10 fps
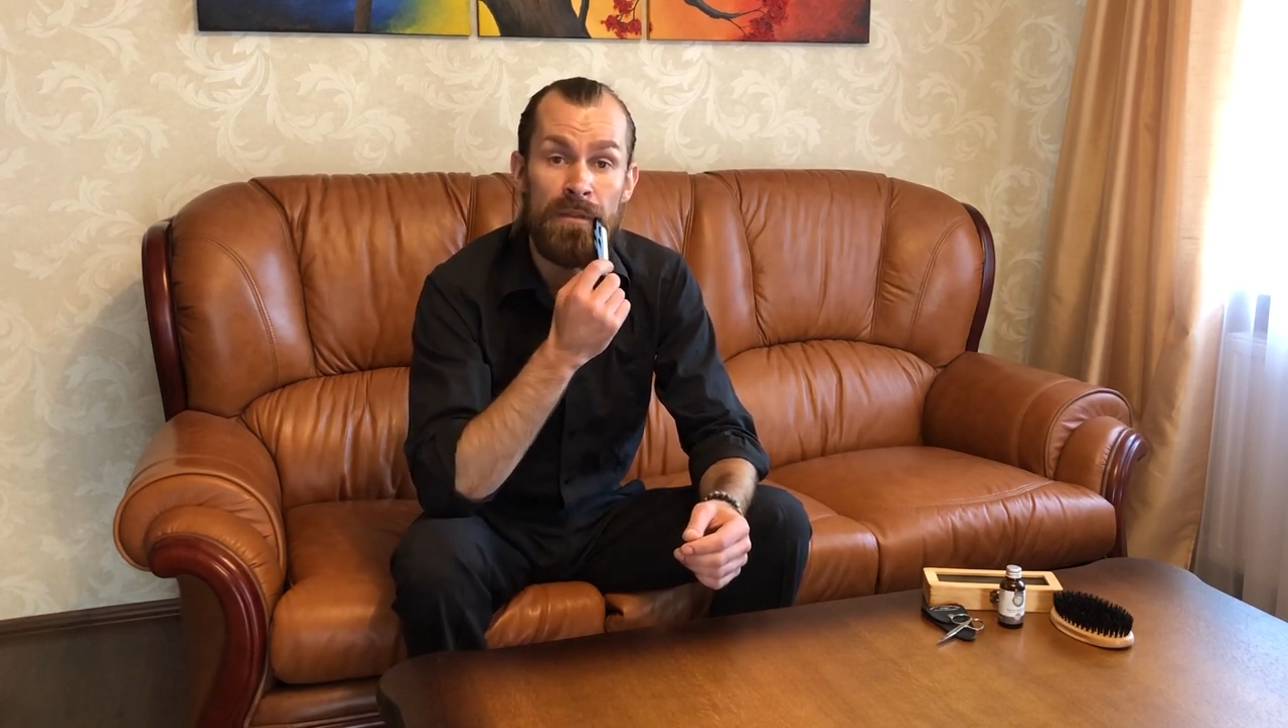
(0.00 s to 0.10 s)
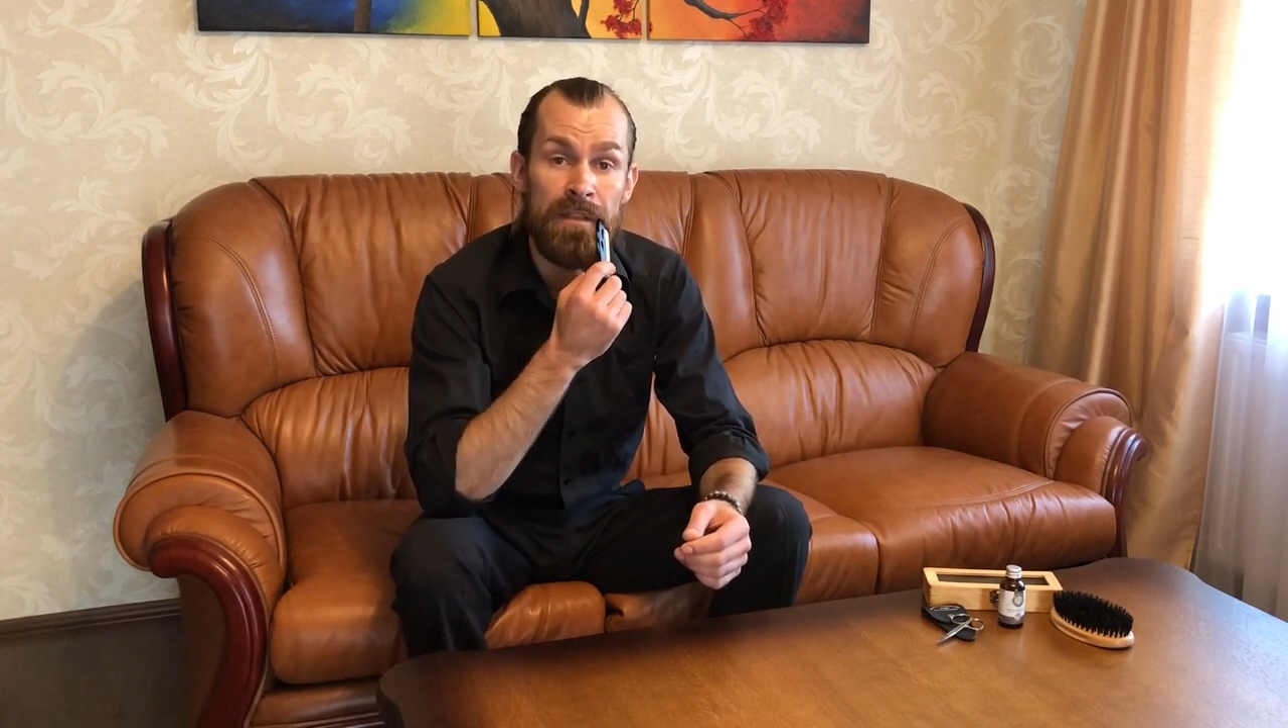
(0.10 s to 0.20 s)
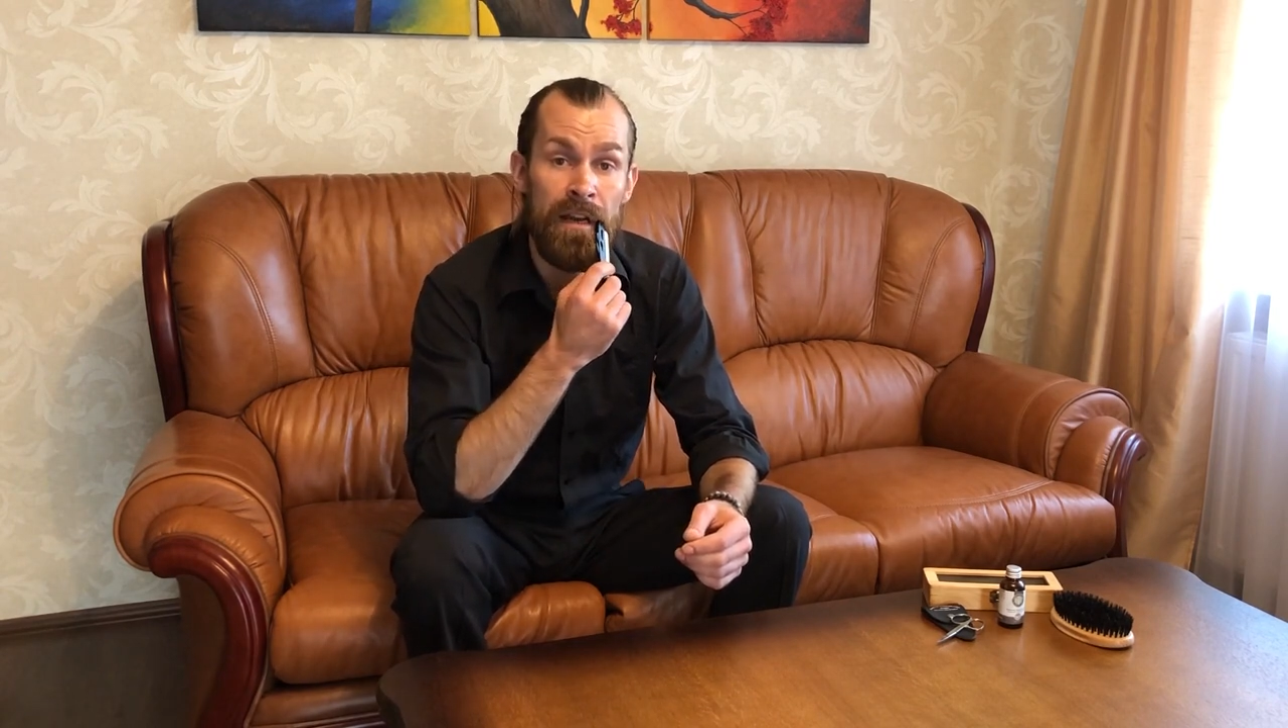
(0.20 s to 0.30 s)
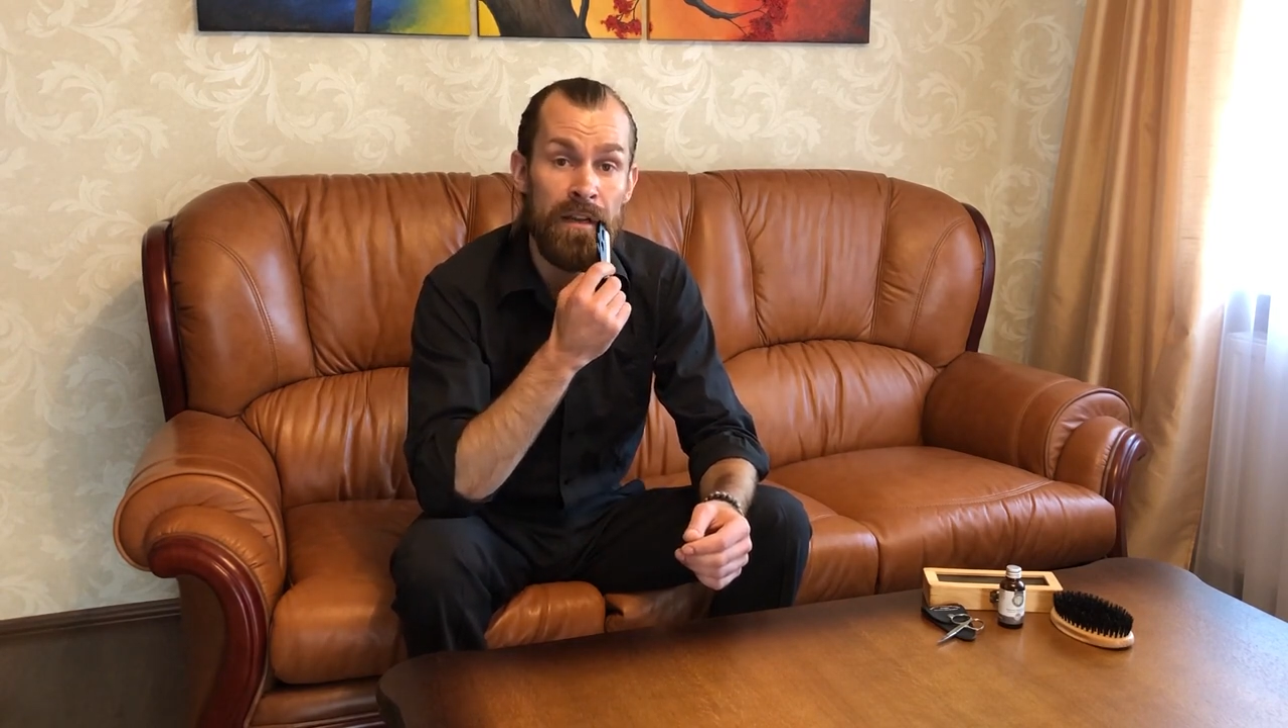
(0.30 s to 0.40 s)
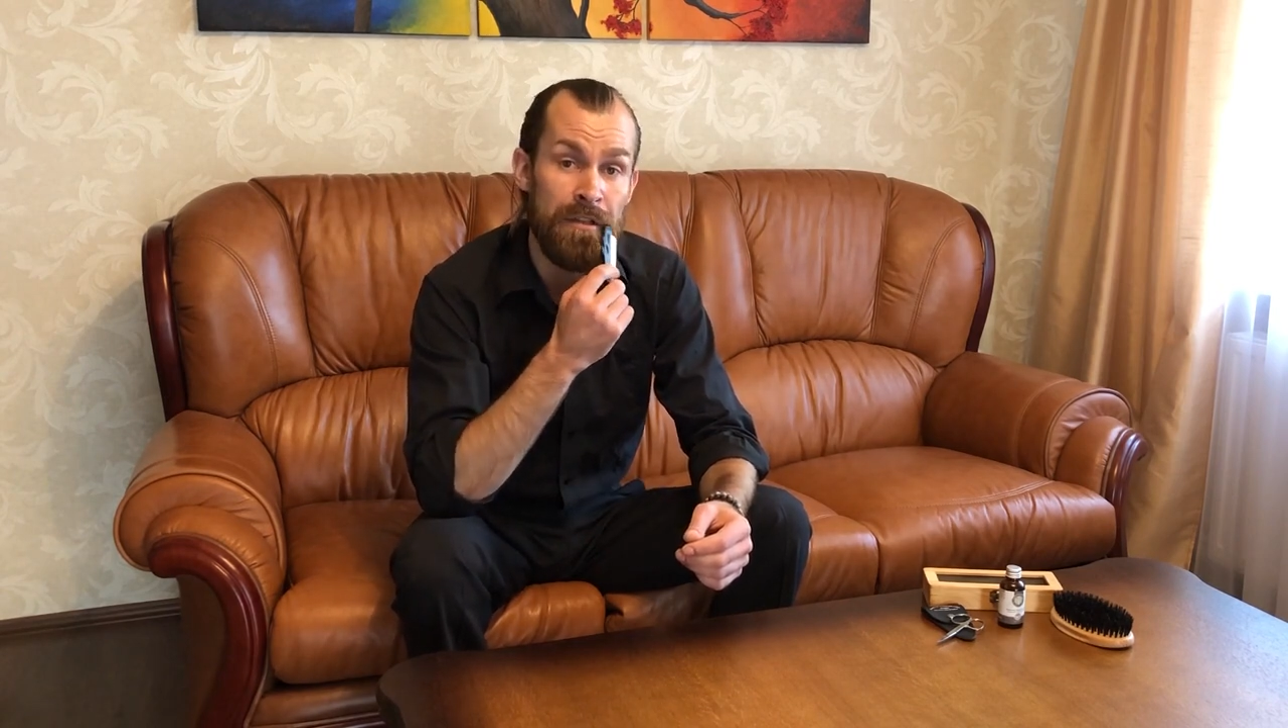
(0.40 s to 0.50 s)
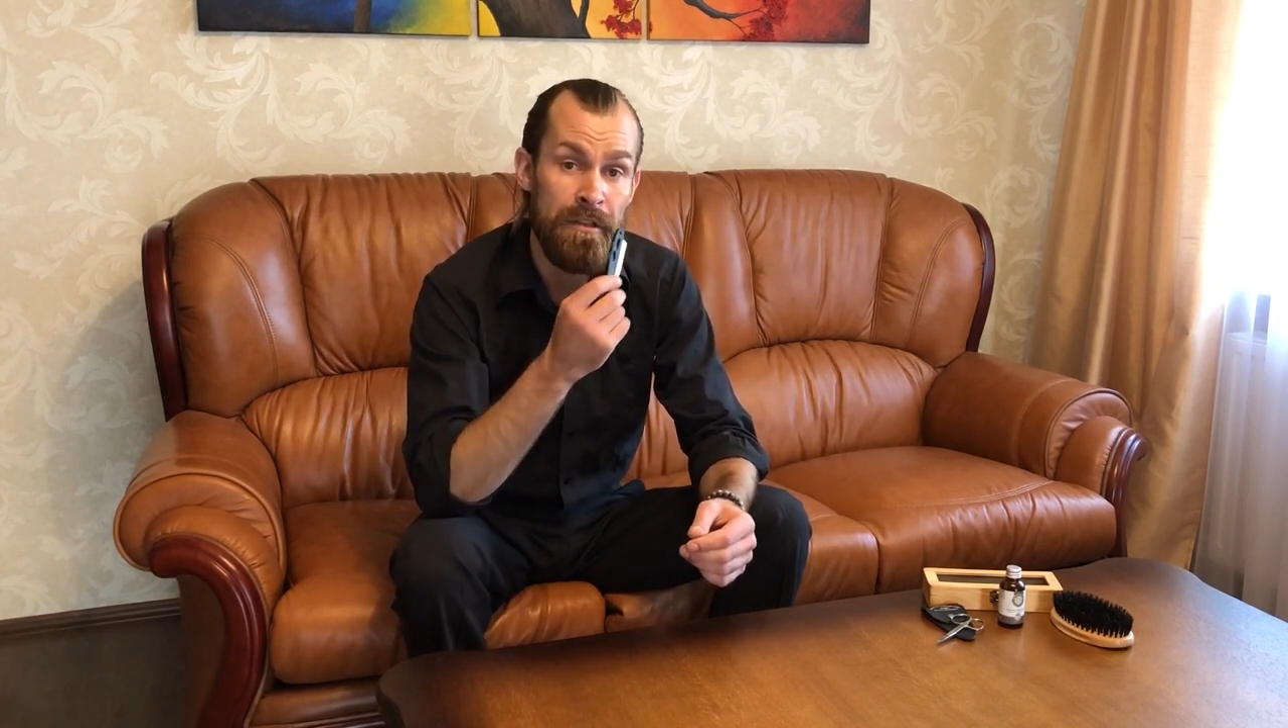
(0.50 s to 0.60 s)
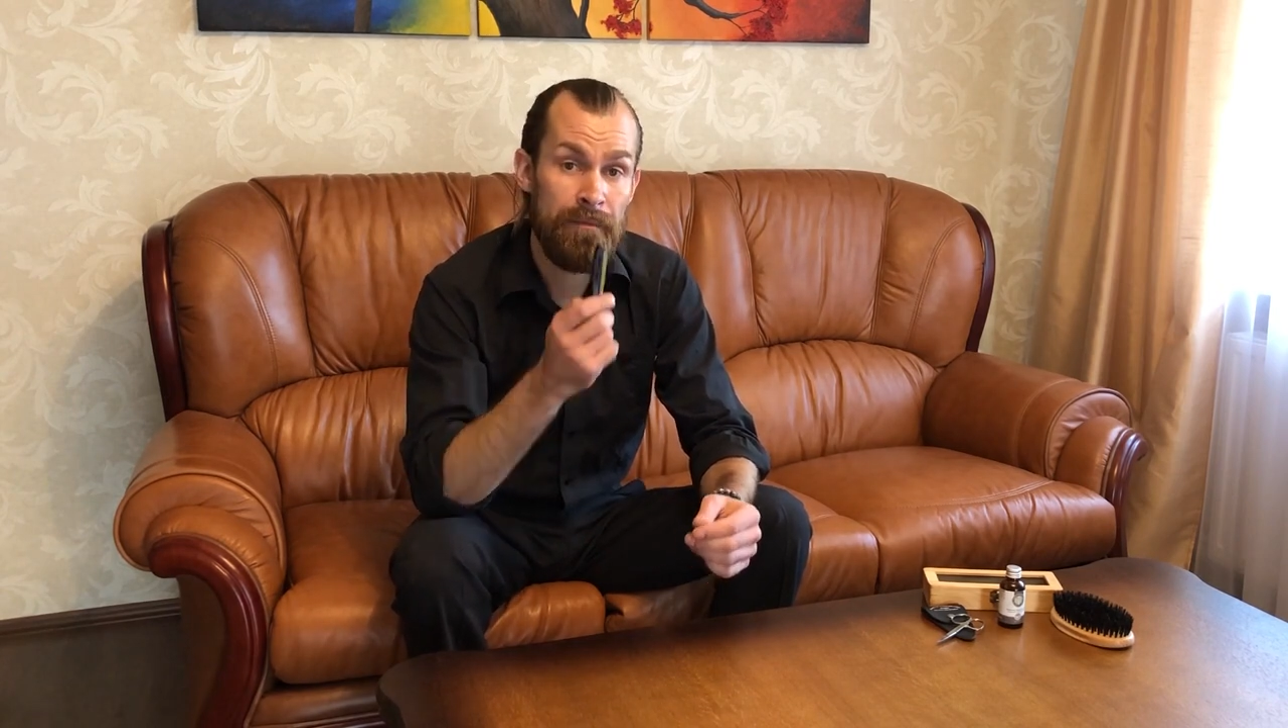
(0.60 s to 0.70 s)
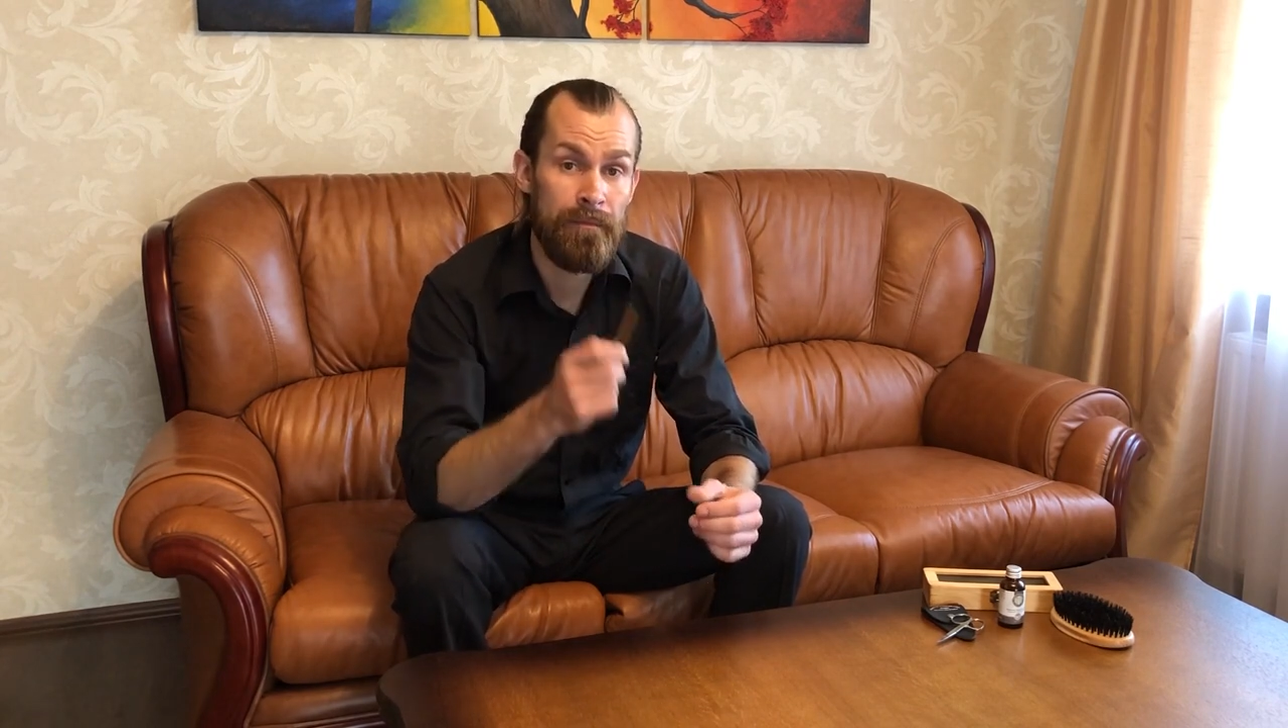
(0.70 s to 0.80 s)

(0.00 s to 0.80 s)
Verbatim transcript: mustache.